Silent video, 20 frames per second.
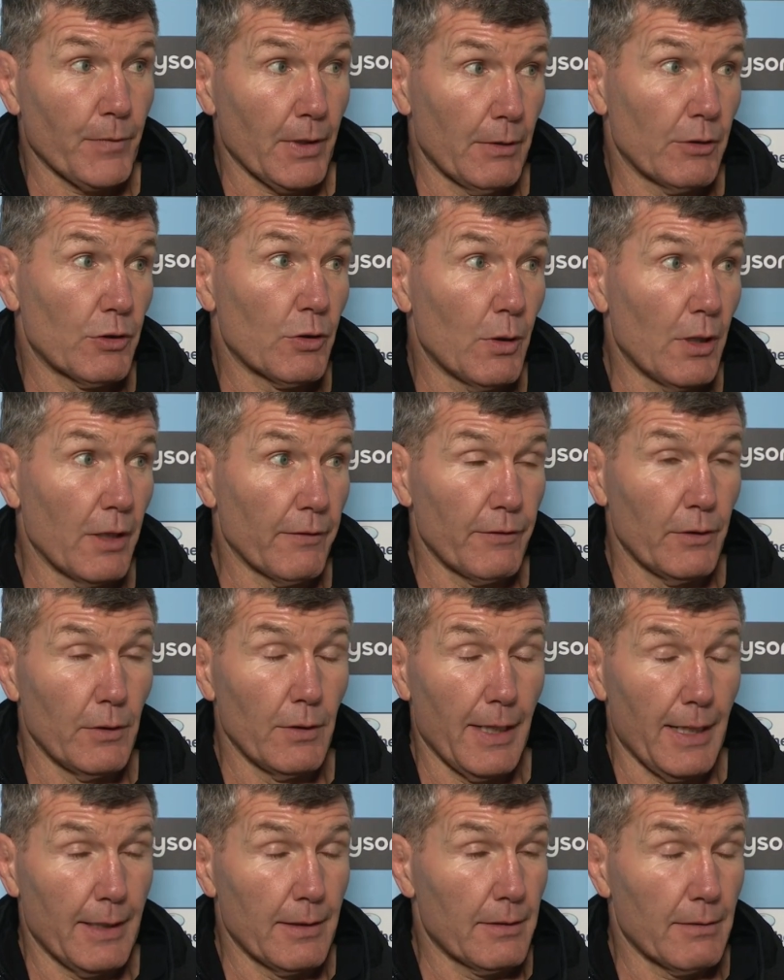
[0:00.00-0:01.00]
There's quite a
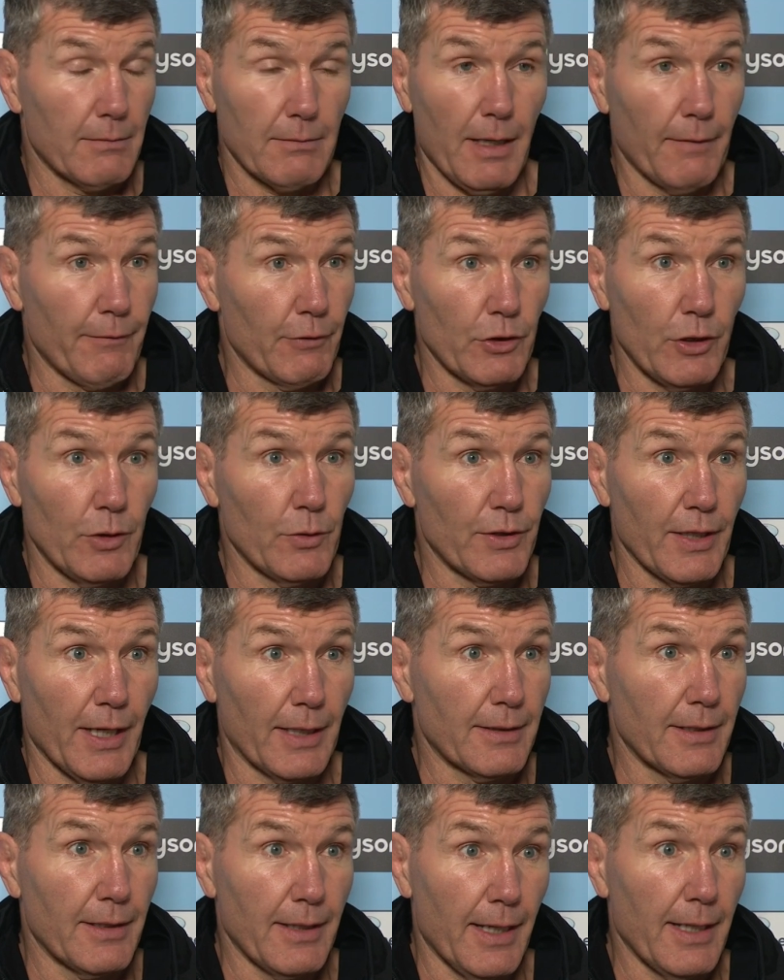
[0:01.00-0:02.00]
few lads who haven't used
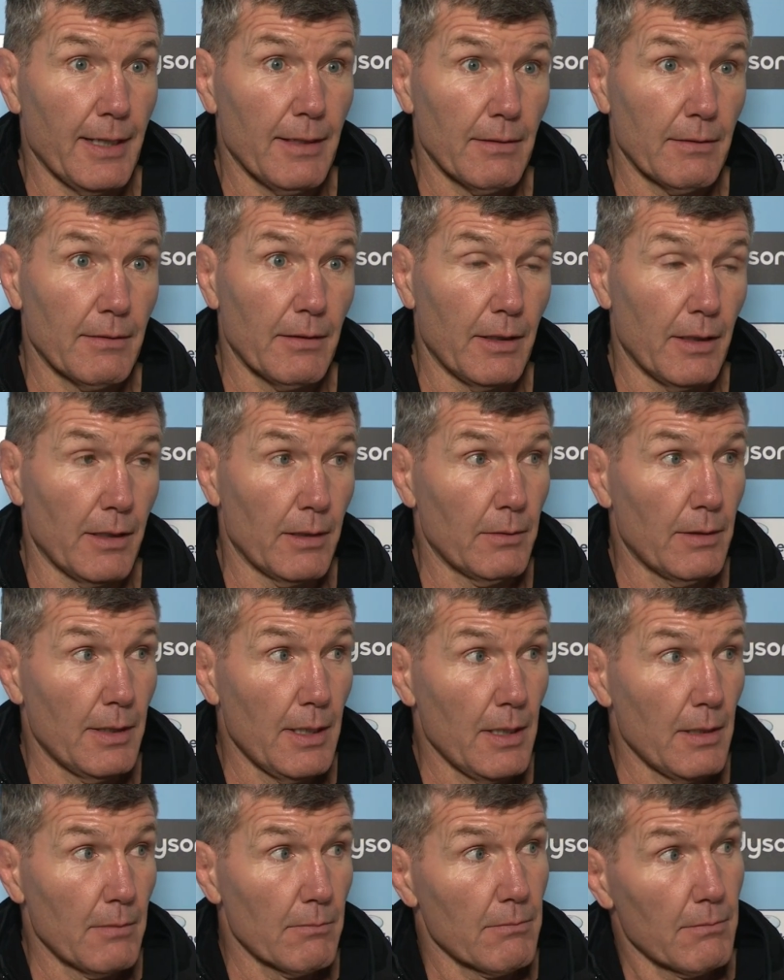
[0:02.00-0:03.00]
that today. You know,
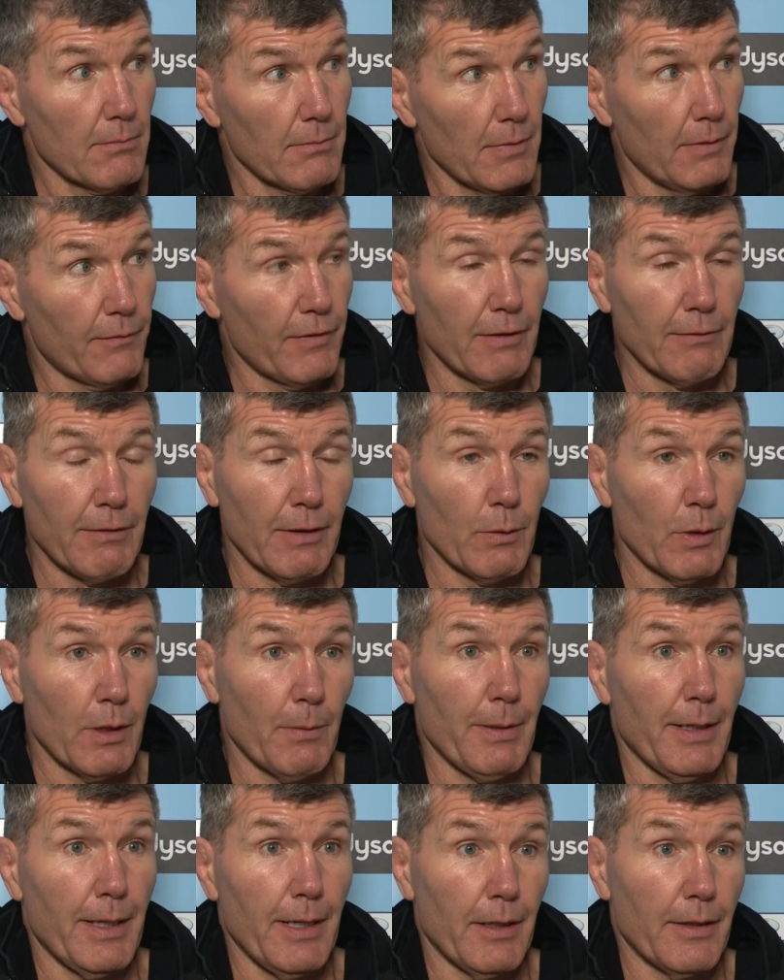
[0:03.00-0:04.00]
if they really want
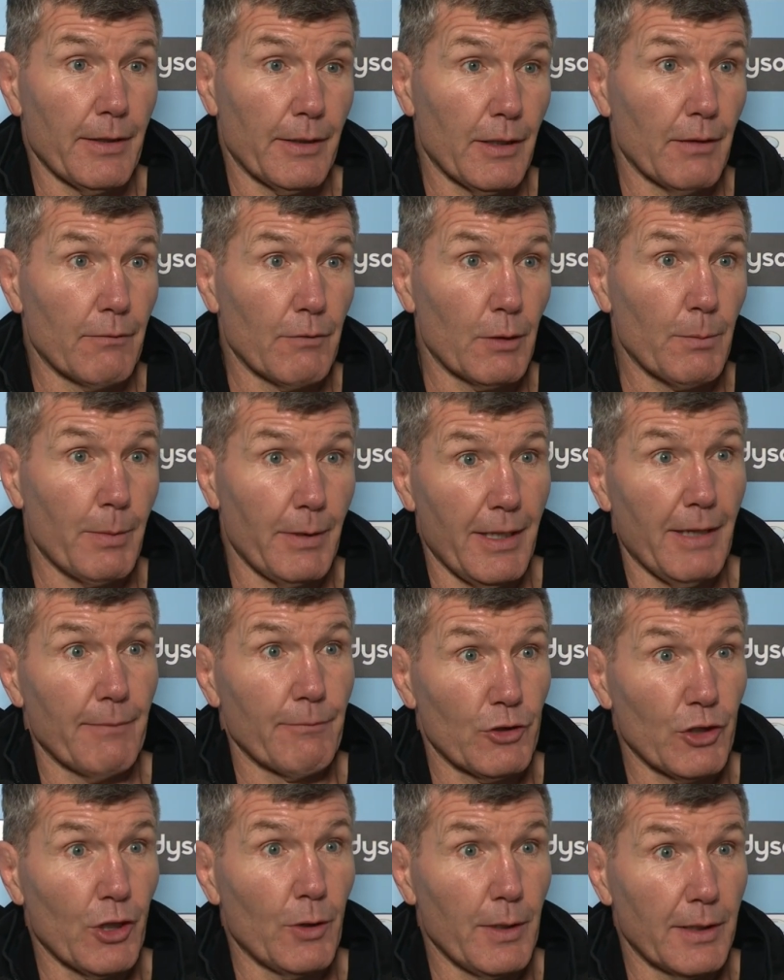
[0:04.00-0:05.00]
to play Hiding Cup rugby, they
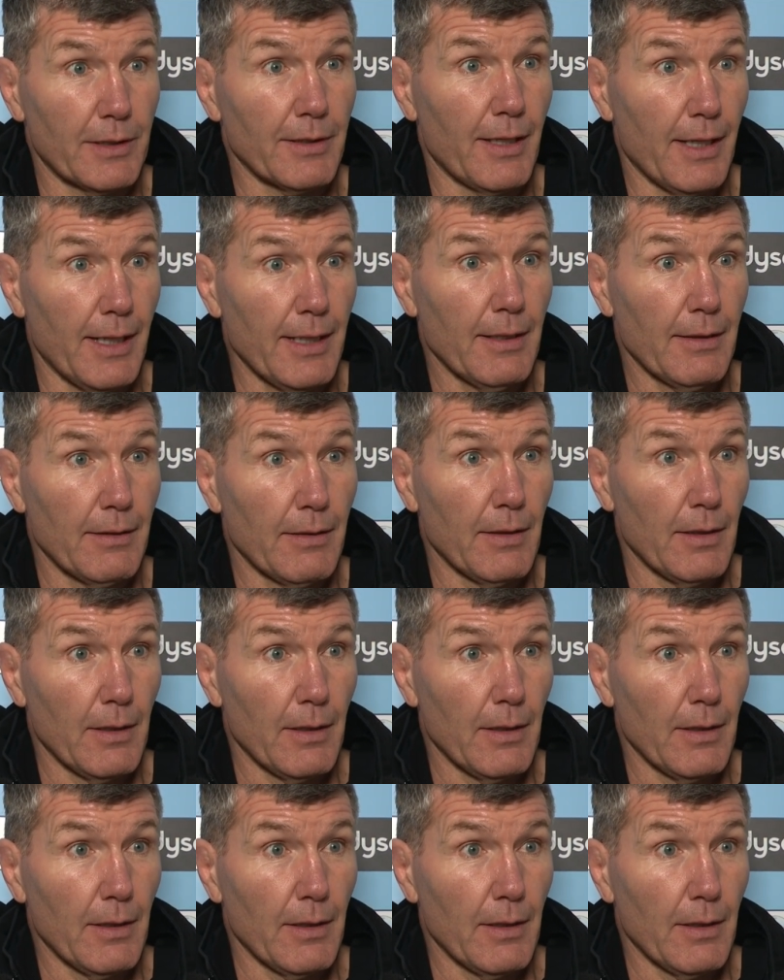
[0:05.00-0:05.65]
haven't shown it today.